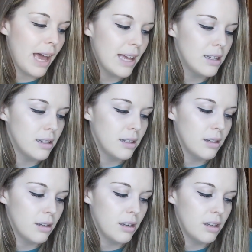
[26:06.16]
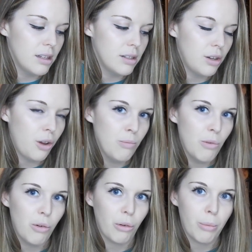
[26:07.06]
I had 2
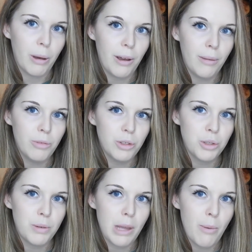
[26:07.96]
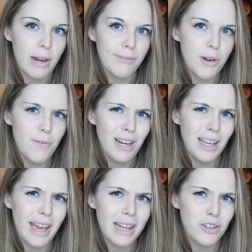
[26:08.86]
more, but I'm not sure where they went. I've got a
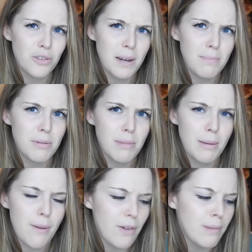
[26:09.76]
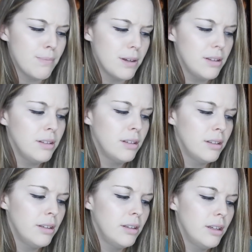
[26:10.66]
feeling I had Tramp and maybe Thumper,
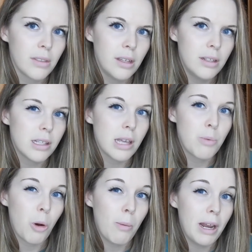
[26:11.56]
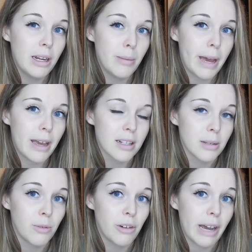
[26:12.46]
so they're probably in a bag
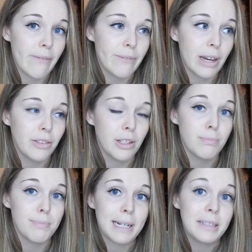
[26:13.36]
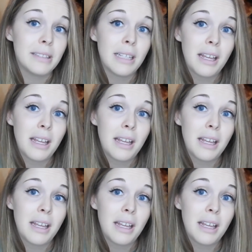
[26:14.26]
somewhere and I haven't found them, but